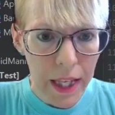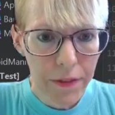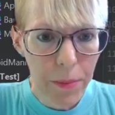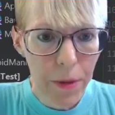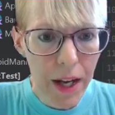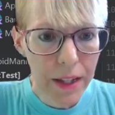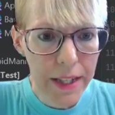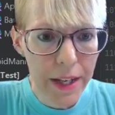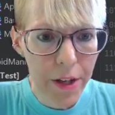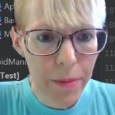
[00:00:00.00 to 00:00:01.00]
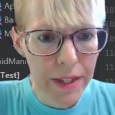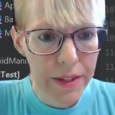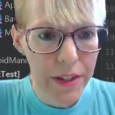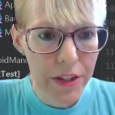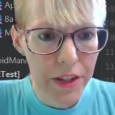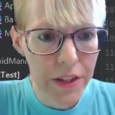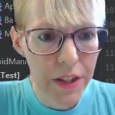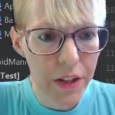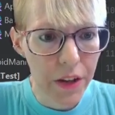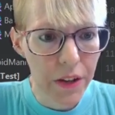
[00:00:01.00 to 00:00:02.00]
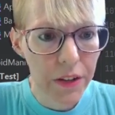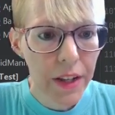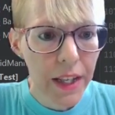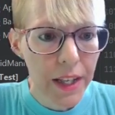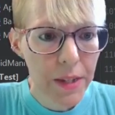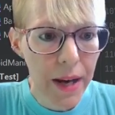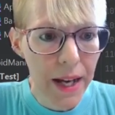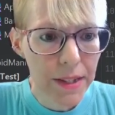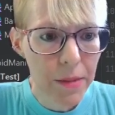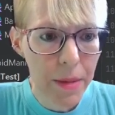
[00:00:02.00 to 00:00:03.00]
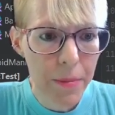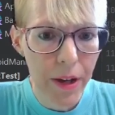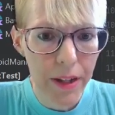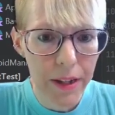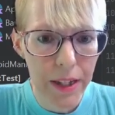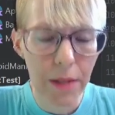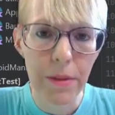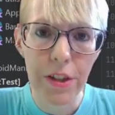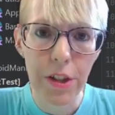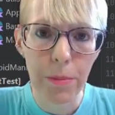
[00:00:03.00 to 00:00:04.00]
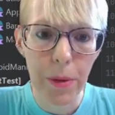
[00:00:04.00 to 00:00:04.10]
If the product error message isn't null, it's passed to my product image